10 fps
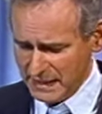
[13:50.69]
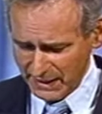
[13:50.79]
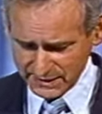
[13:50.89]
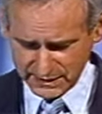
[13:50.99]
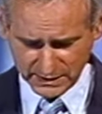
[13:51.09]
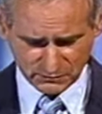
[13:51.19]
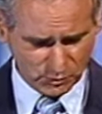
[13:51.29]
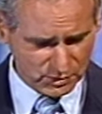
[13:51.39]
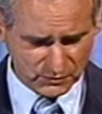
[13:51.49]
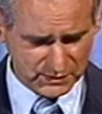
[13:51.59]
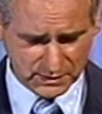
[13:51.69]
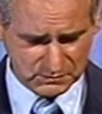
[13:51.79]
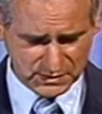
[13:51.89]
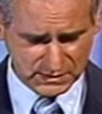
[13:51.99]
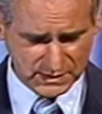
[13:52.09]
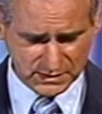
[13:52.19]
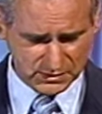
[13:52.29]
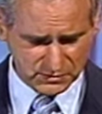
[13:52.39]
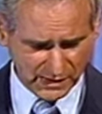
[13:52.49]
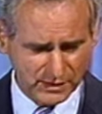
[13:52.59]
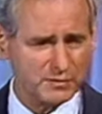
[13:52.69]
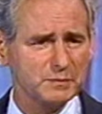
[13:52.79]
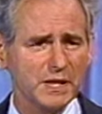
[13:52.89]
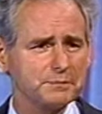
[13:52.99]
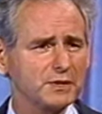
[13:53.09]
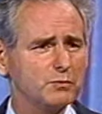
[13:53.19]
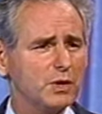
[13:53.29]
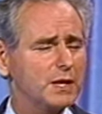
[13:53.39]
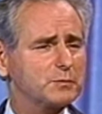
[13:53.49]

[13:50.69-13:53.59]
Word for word: I can't work with them. She says, they're driving me up the wall.